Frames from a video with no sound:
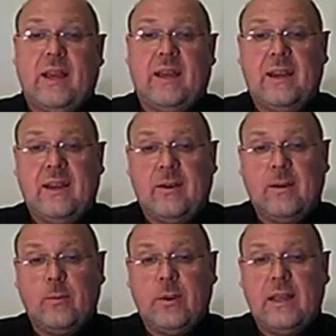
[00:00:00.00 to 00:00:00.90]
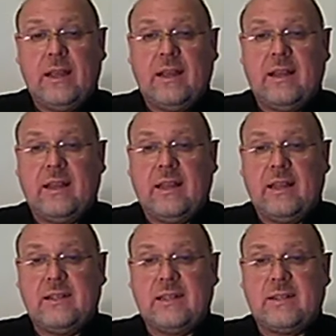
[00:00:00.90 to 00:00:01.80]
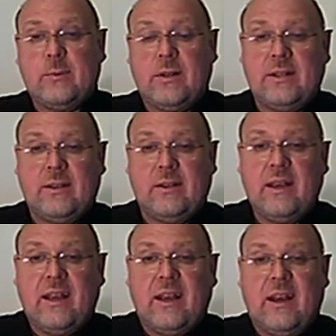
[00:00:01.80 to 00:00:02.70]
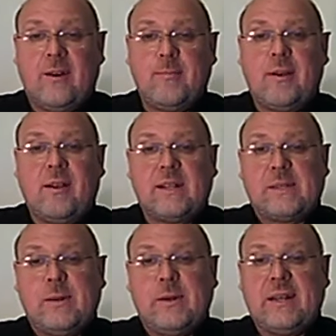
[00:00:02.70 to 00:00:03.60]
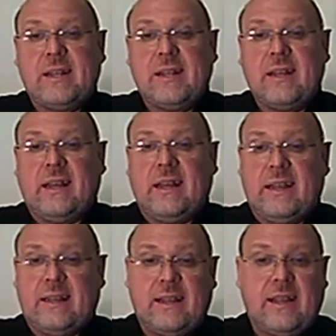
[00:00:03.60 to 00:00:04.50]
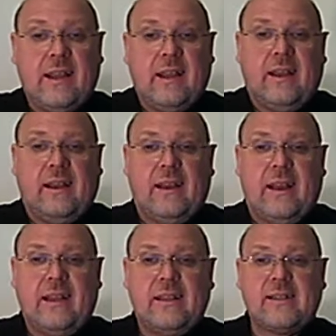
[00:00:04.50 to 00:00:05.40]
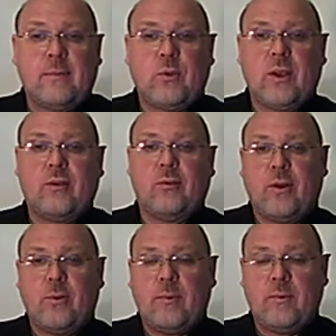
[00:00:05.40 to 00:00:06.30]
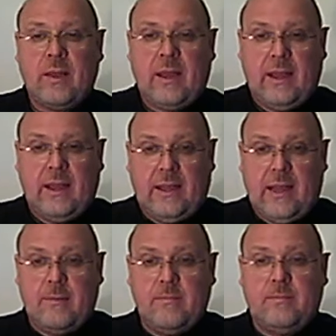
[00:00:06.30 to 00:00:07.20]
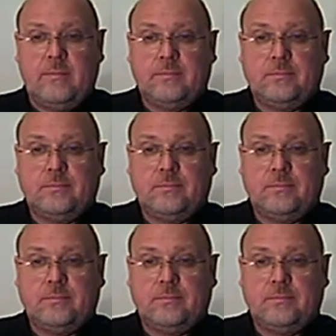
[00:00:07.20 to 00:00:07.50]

Uh, we uh, just want to open God's Word and uh, hear something from Him.